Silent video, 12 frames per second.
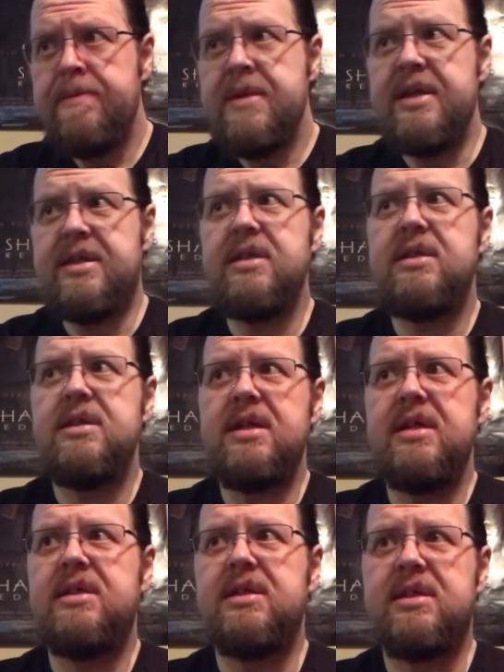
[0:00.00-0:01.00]
it doesn't
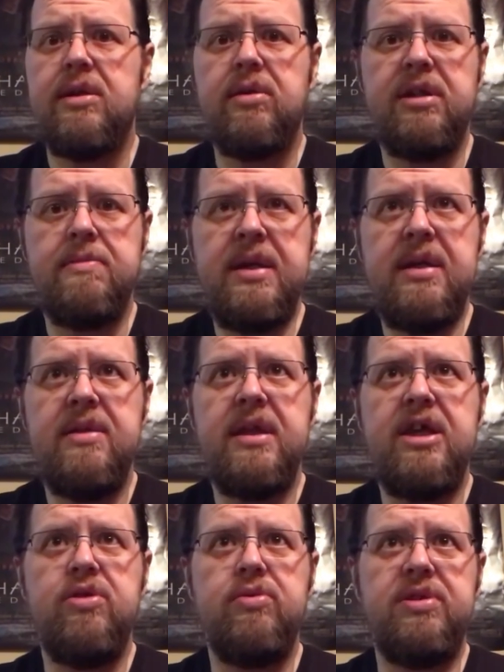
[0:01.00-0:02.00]
necessarily mean
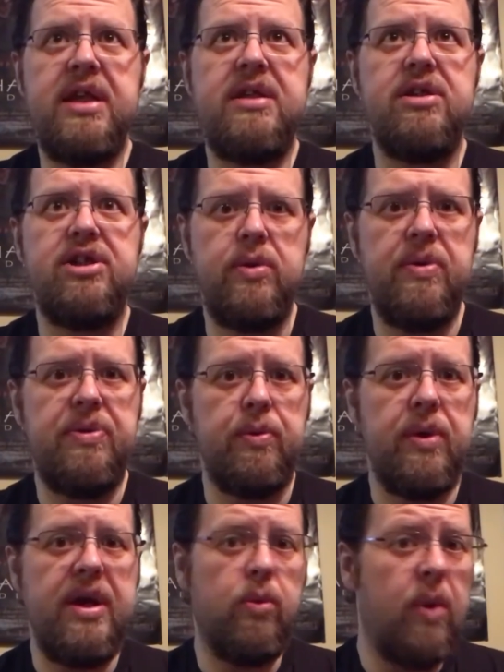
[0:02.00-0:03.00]
that you didn't do it the
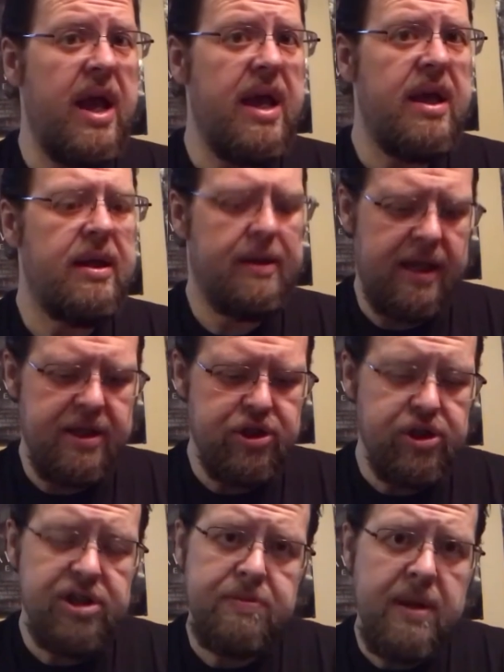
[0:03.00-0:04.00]
right way. It
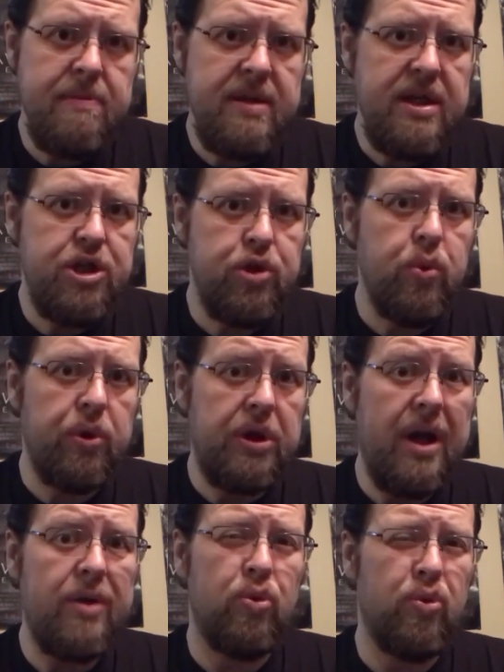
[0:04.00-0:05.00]
just may mean you were
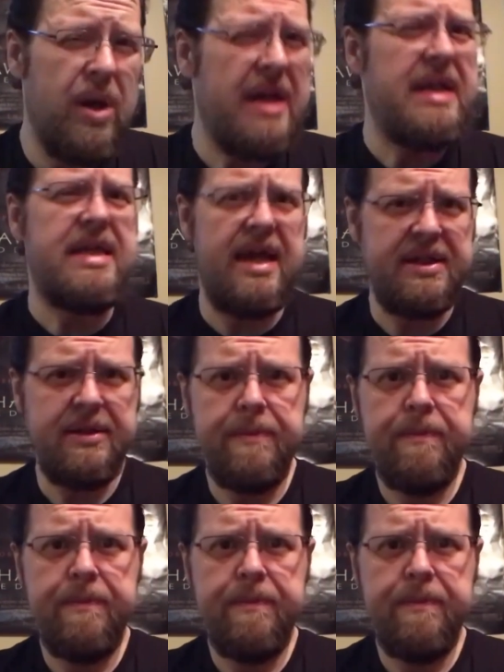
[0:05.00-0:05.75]
not ready yet.